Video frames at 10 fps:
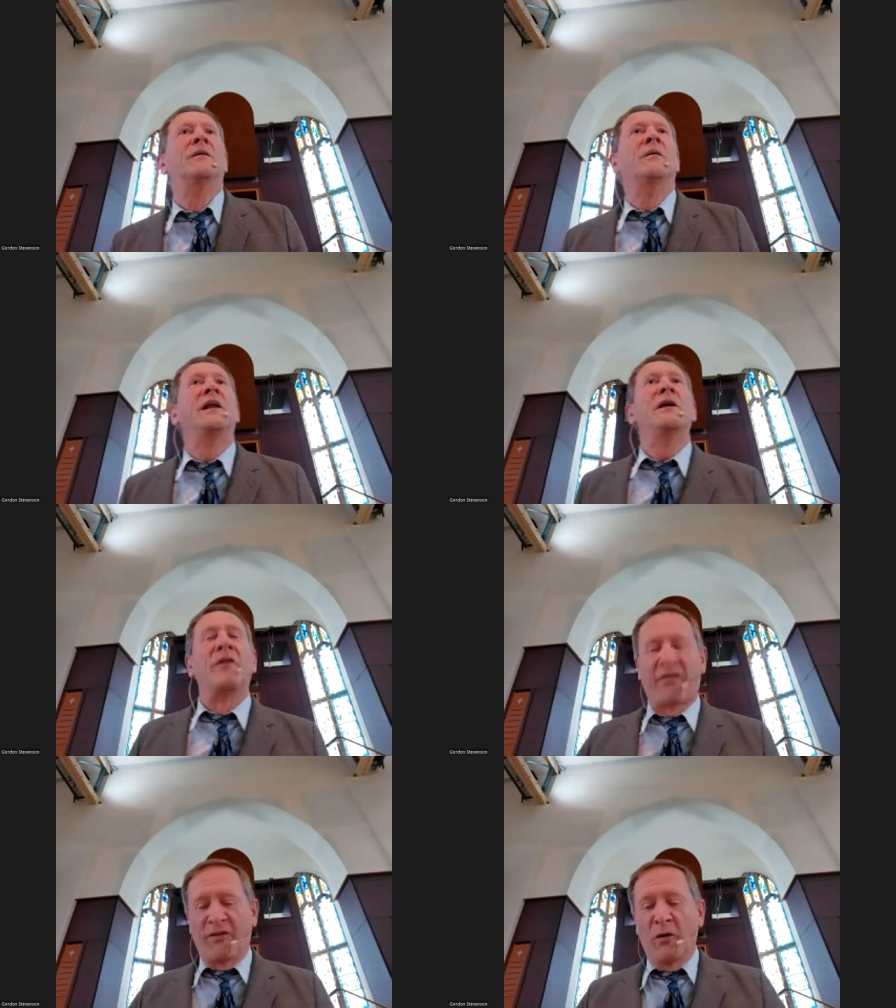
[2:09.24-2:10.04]
when he
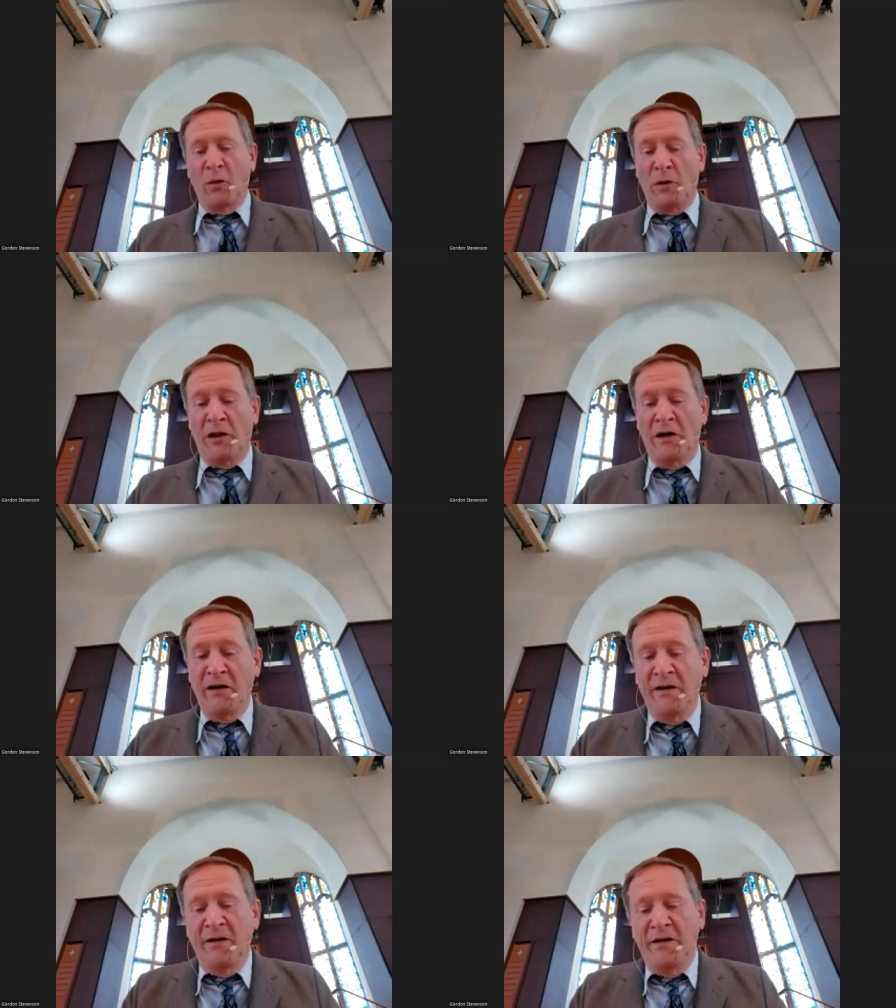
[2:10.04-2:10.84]
was Saul,
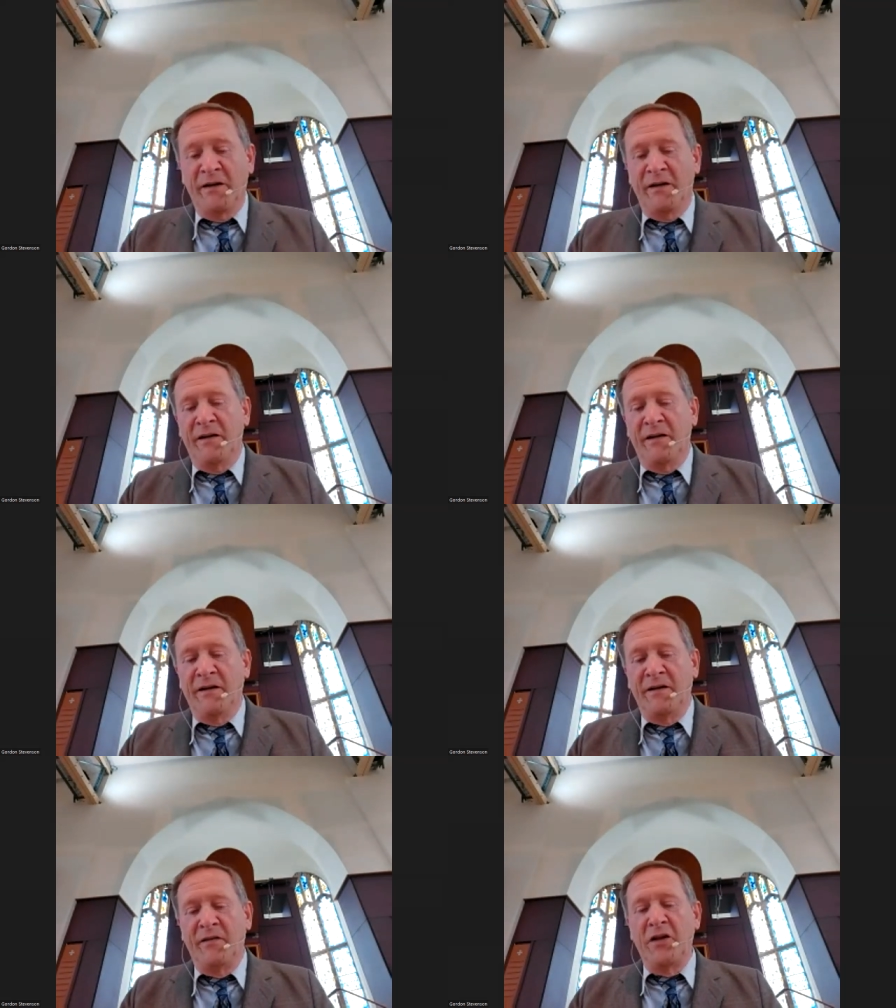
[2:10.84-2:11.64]

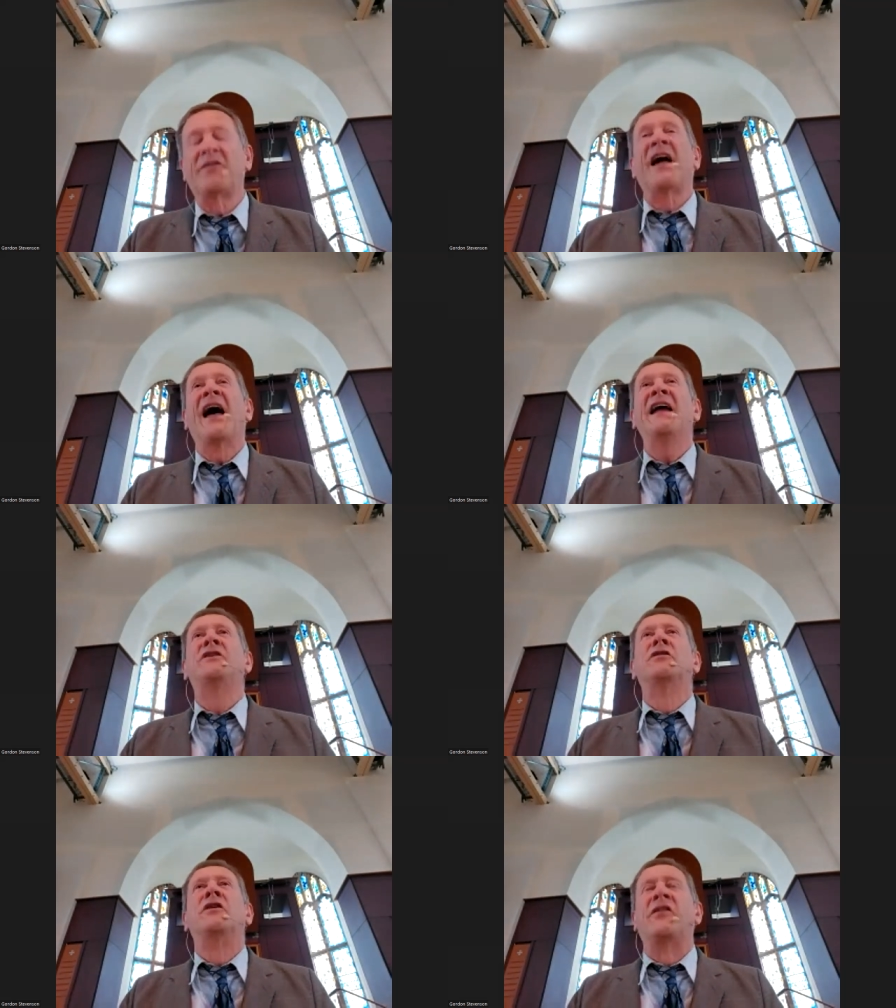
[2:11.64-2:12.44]
used to
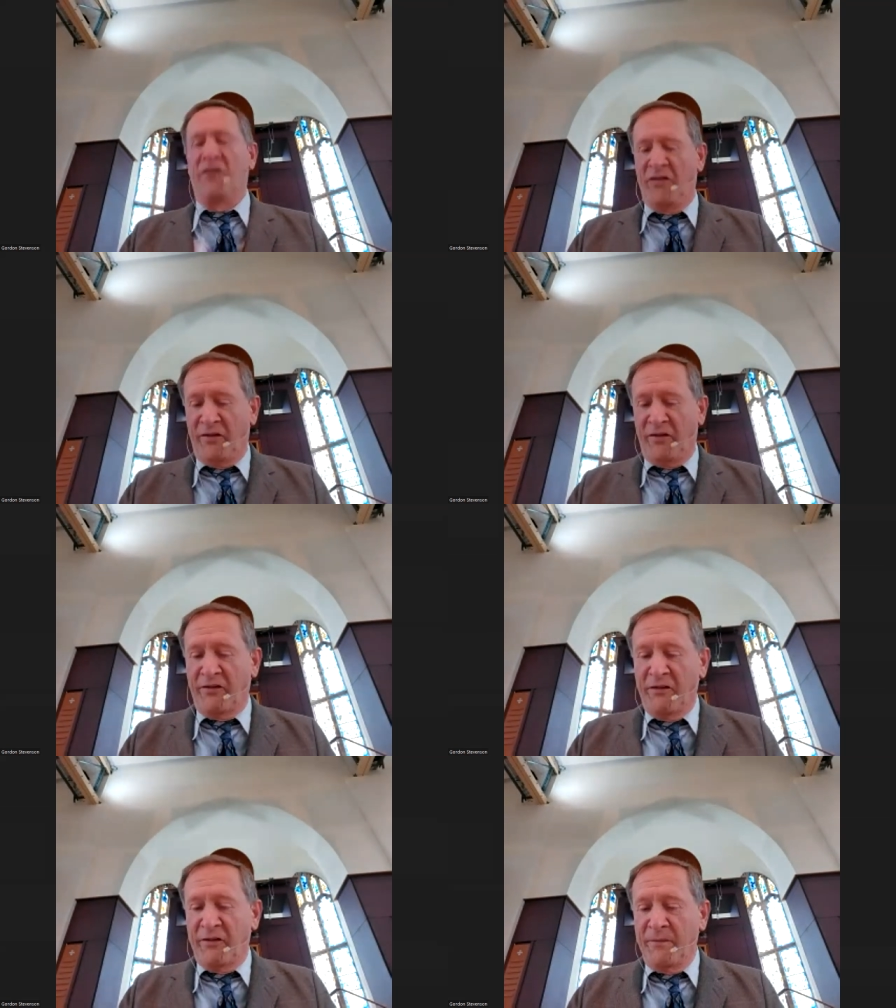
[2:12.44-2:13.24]
hate
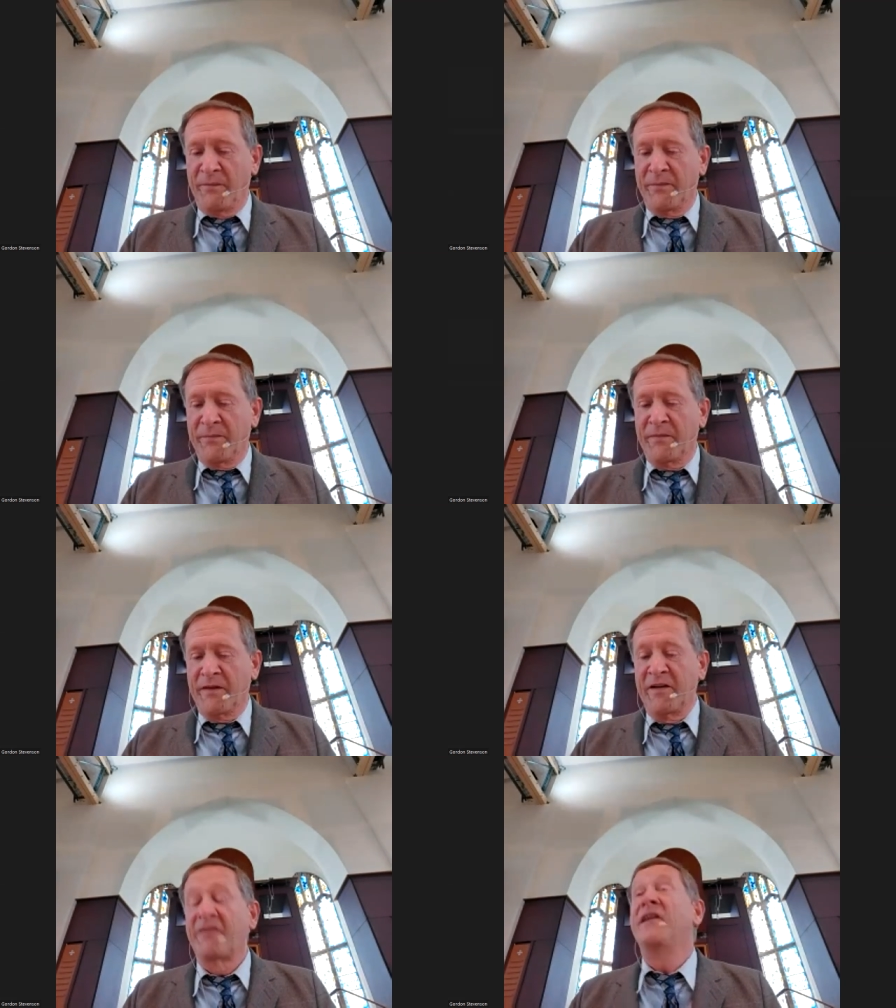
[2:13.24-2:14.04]
Christians,
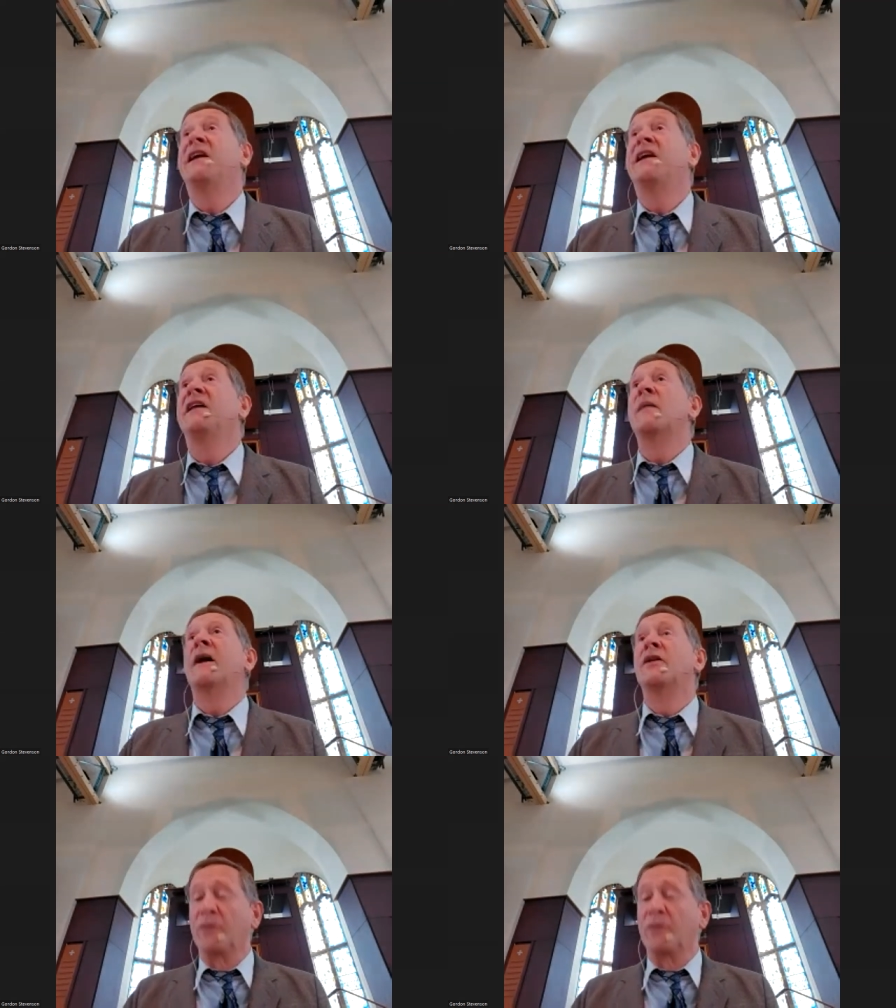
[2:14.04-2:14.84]
seeking them
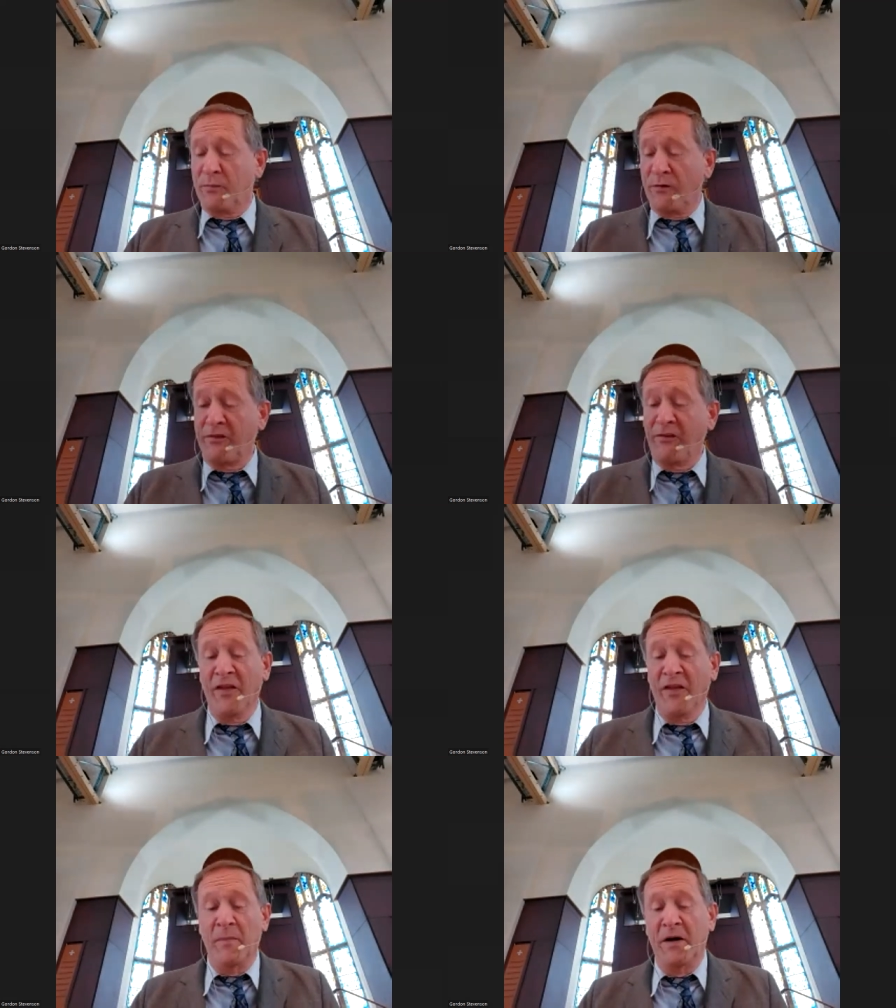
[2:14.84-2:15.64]
out to
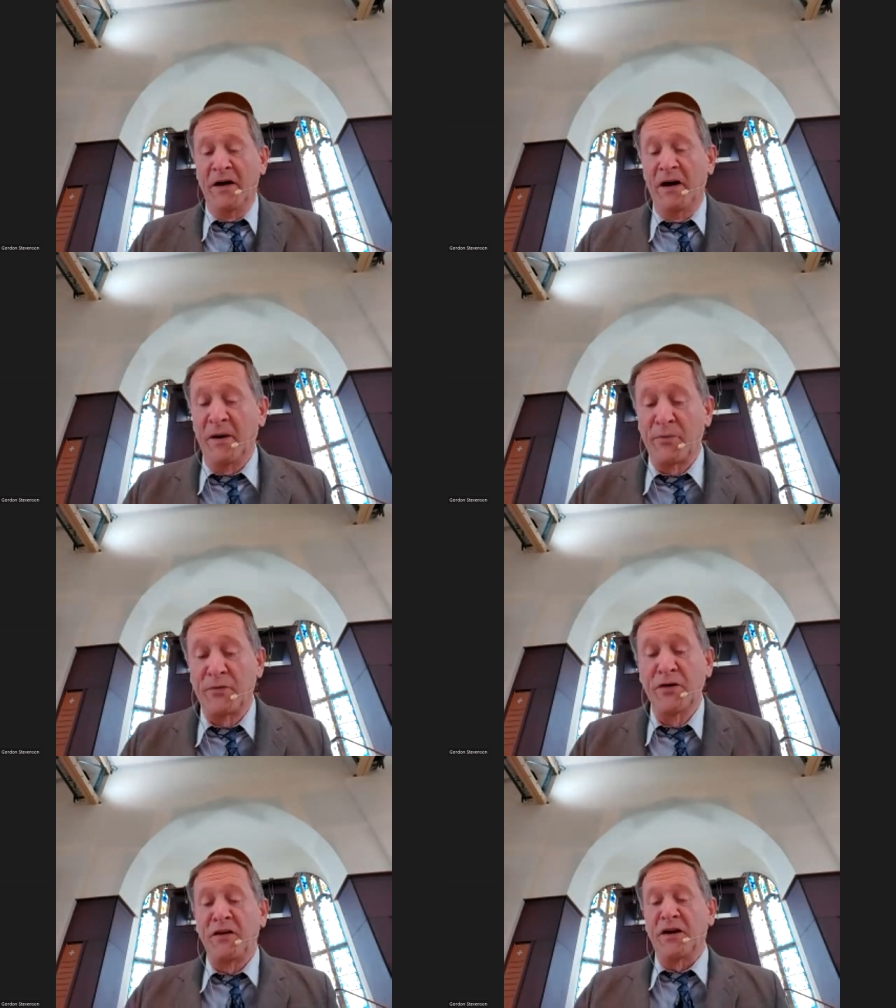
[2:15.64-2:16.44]
imprison them and
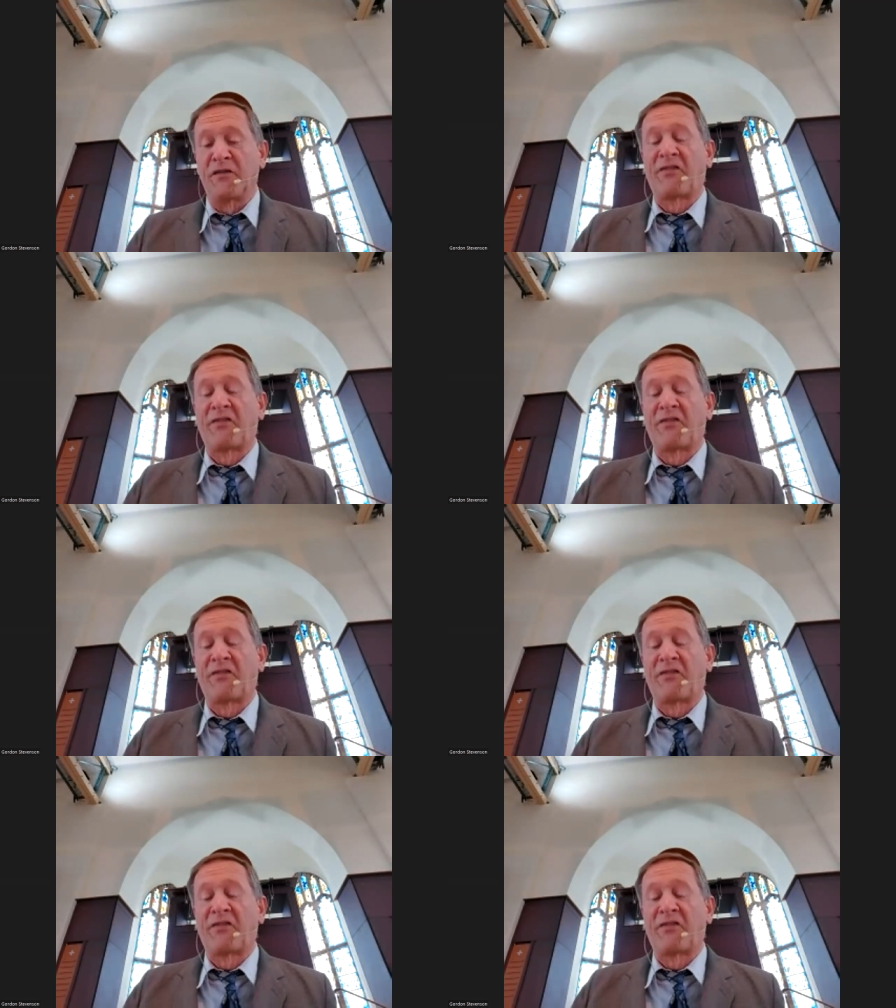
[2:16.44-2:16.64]
approving of